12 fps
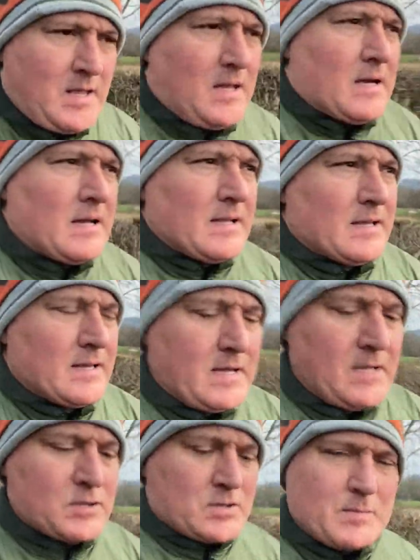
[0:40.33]
I'll
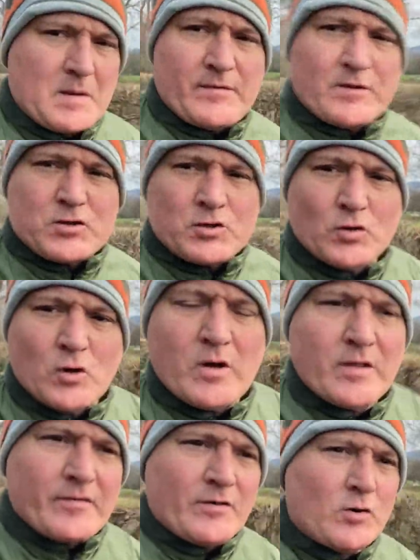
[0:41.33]
just a bit of a short
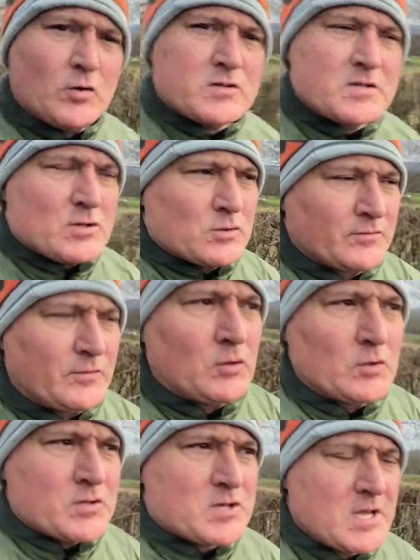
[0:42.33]
thoughts, initial
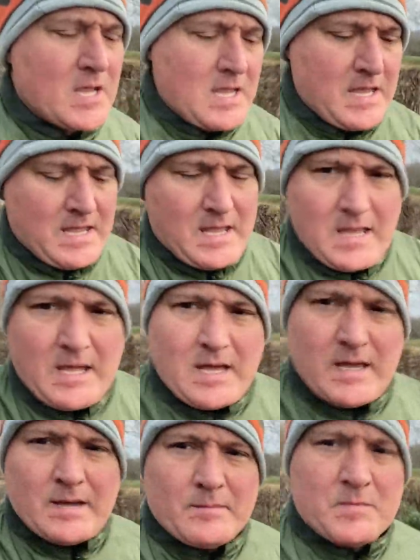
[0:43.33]
thoughts.
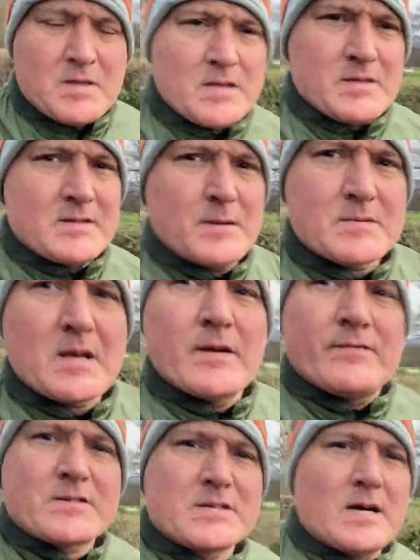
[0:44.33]
The zips
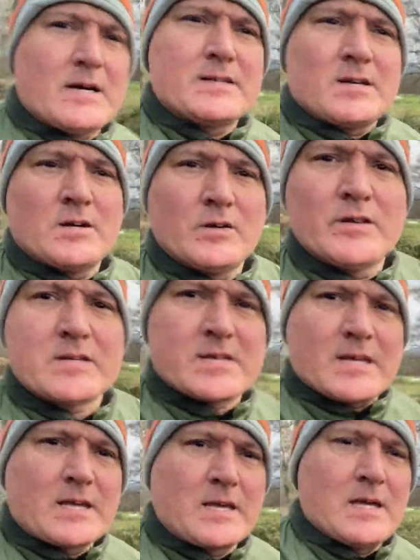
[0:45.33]
either side on this
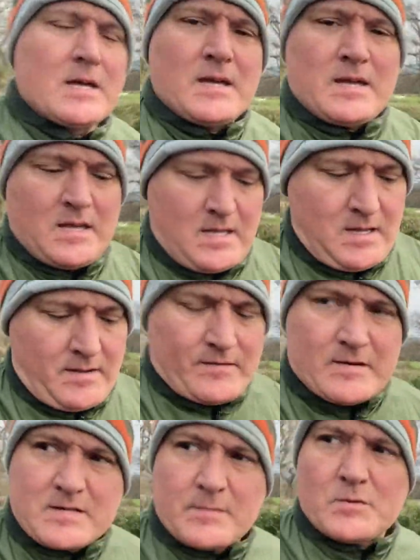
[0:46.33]
thing, very
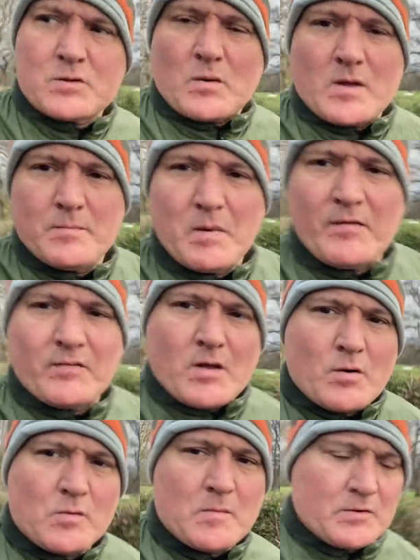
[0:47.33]
similar to the way a buffalo
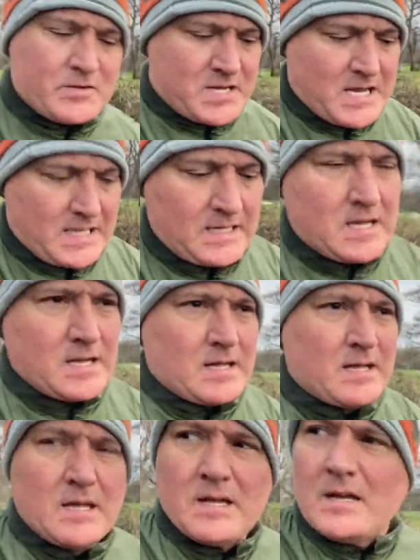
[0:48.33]
or a montane
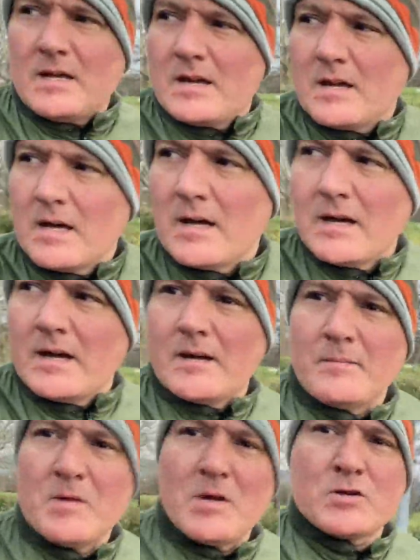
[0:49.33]

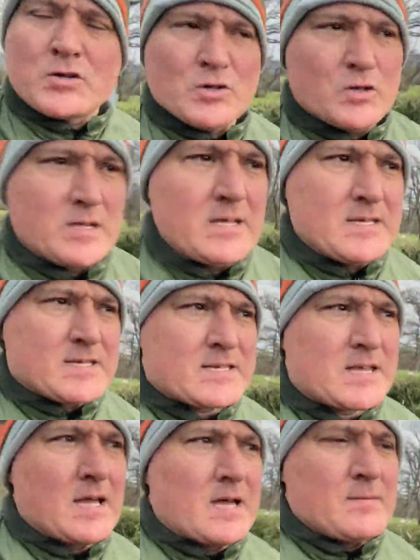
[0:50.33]
shirt is,
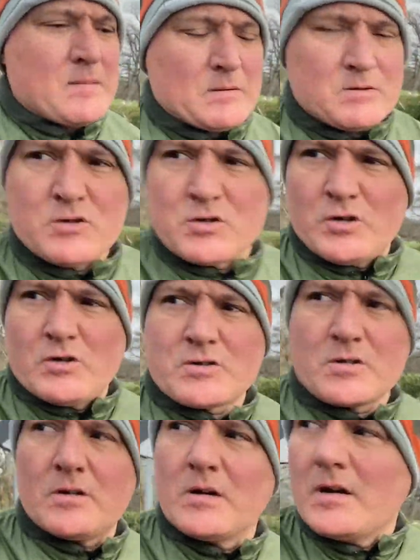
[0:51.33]
mountain shirts
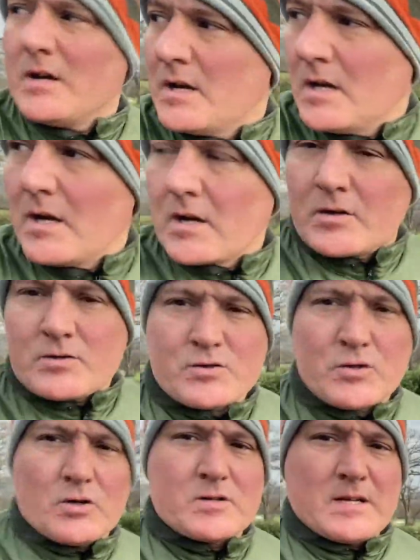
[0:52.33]
are
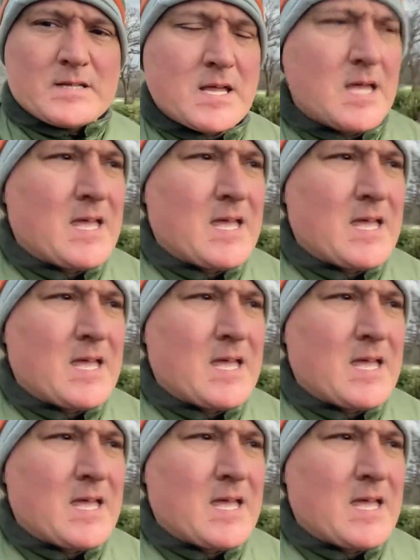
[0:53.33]
constructed.